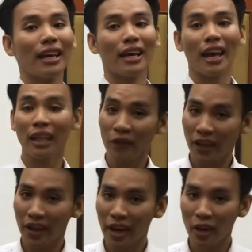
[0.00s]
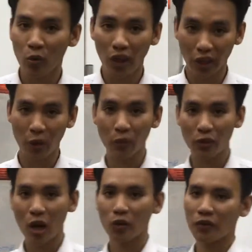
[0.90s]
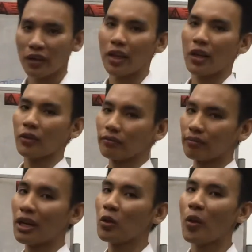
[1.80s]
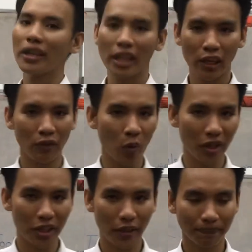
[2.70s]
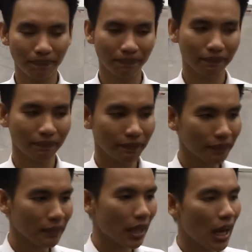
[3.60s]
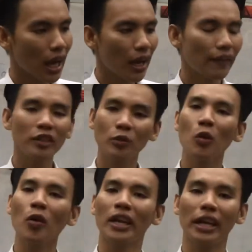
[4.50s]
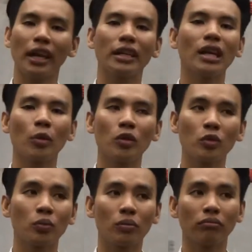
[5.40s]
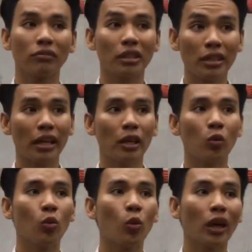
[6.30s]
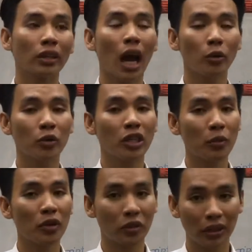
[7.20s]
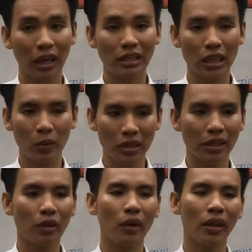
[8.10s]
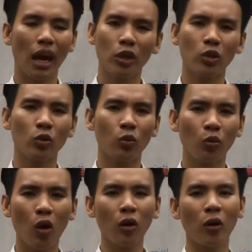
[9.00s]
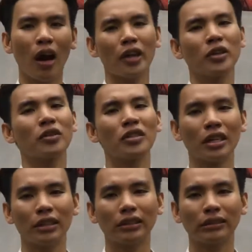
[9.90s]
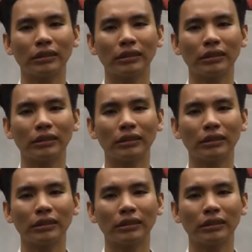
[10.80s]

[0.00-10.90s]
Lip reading: Hello there and welcome to our video. By the way, thank you for watching. This morning, as I was deciding how to commute to class, I was thinking whether I should walk or I should cycle.